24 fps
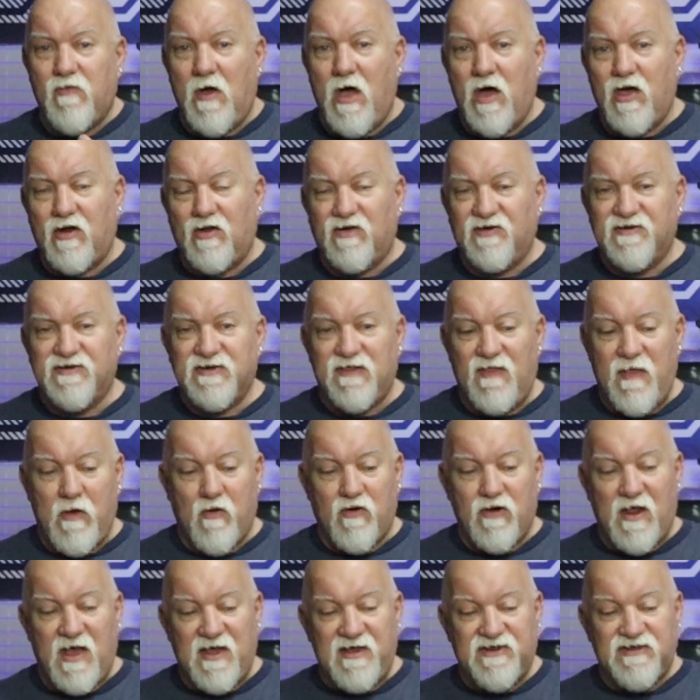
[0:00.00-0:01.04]
bottles, and they
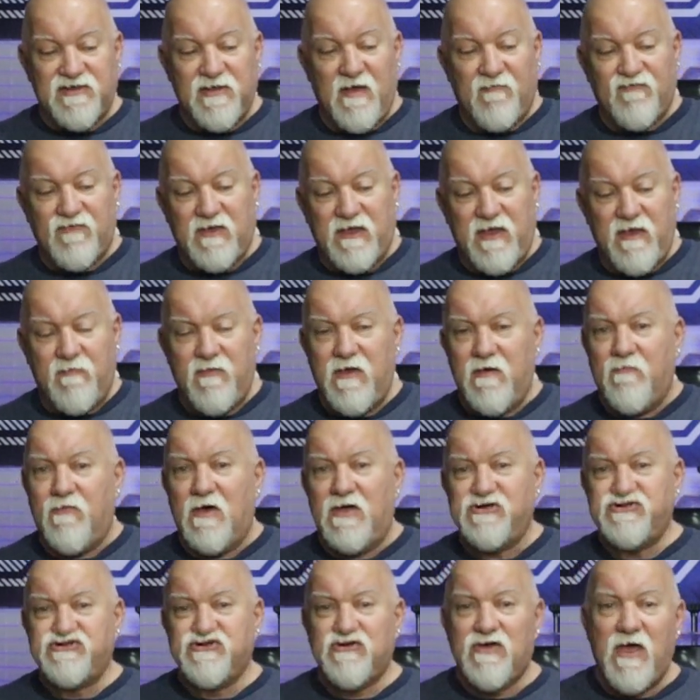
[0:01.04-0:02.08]
were nice enough to give me a
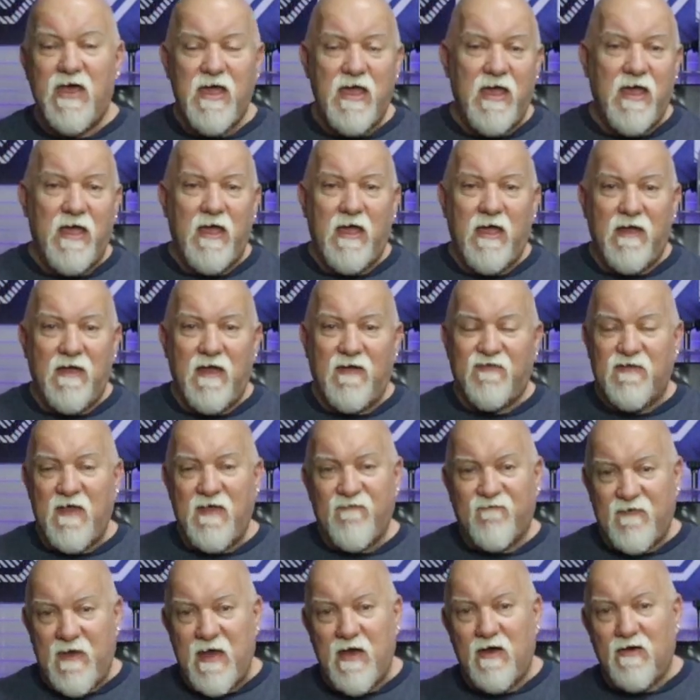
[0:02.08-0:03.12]
bunch that
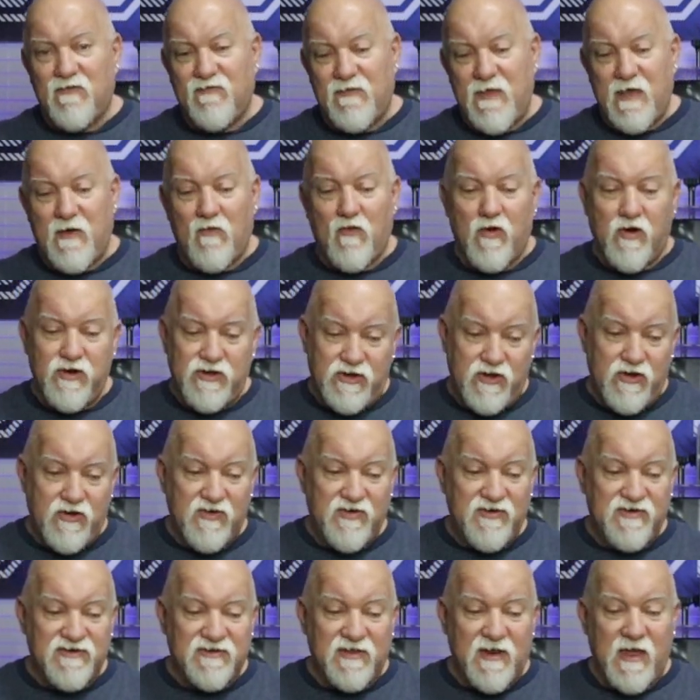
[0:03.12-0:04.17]
they found that were
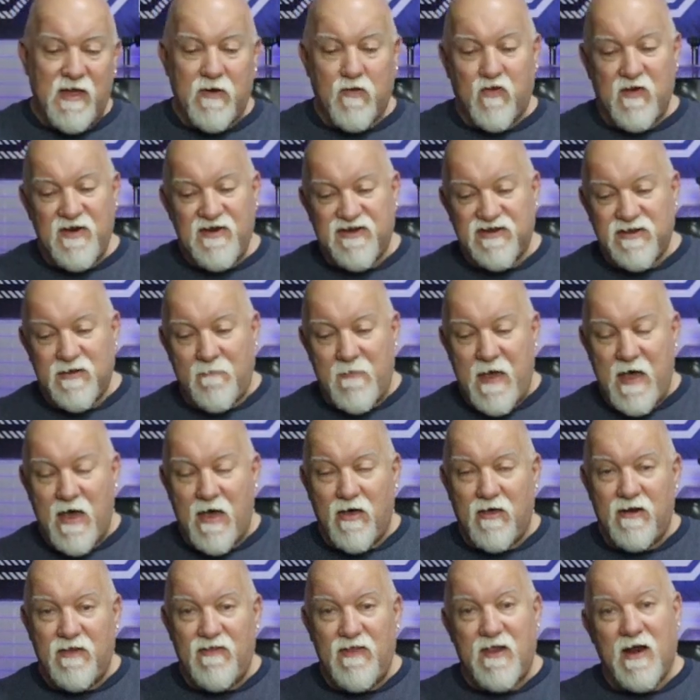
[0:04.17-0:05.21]
used, and I rinsed them
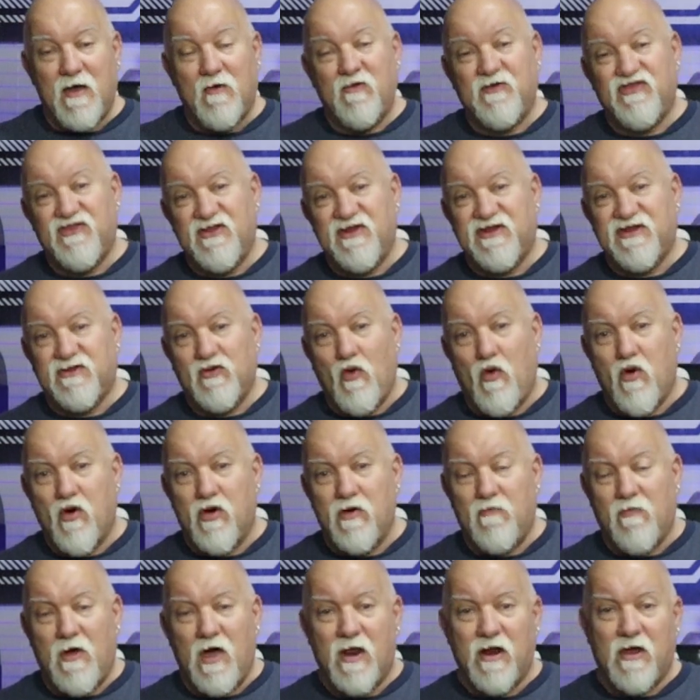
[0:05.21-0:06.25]
out, and then I went to the store
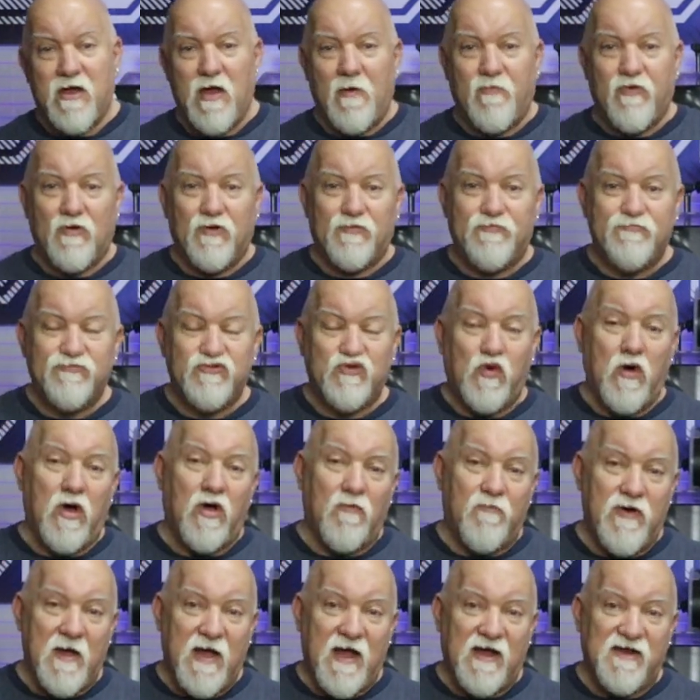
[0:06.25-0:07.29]
and bought a couple
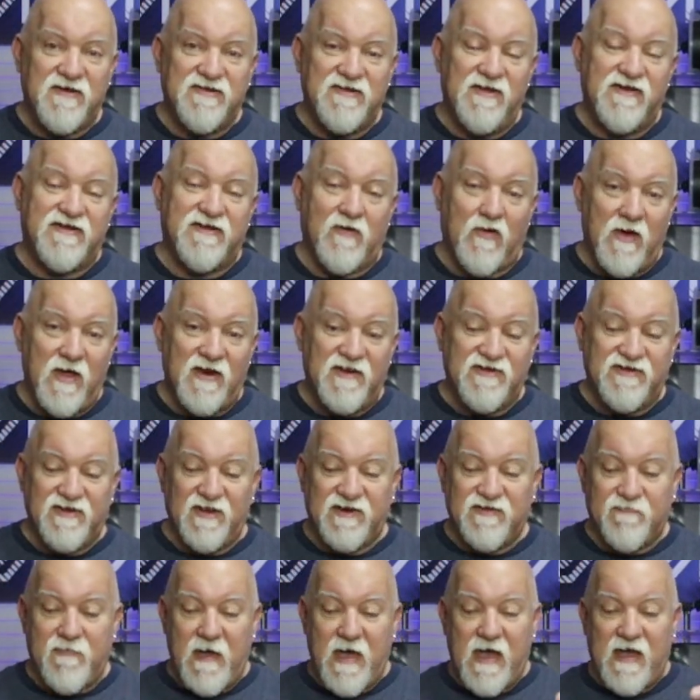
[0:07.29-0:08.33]
twelve packs since they're out of
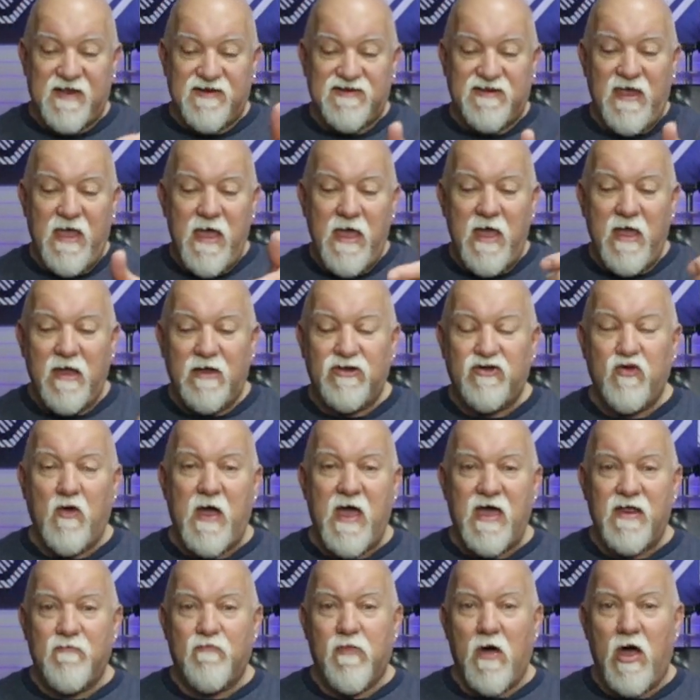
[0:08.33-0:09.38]
six packs to
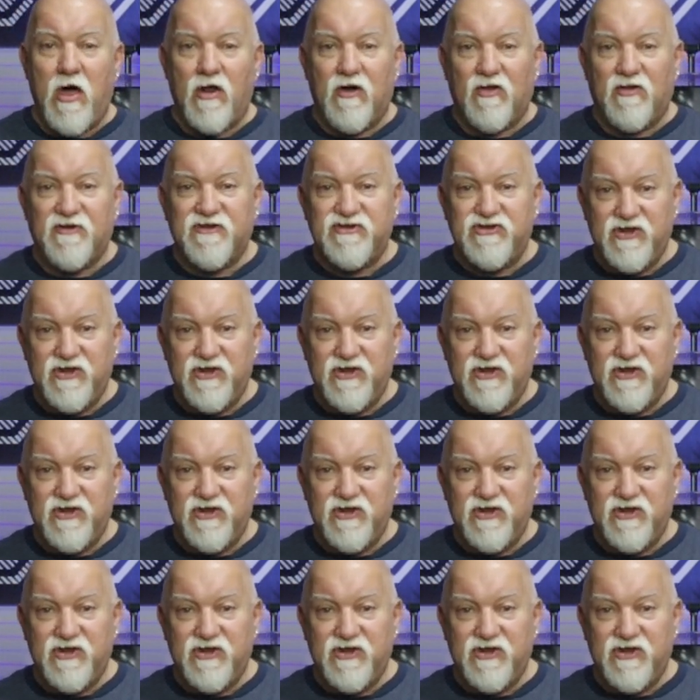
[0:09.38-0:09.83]
add bottles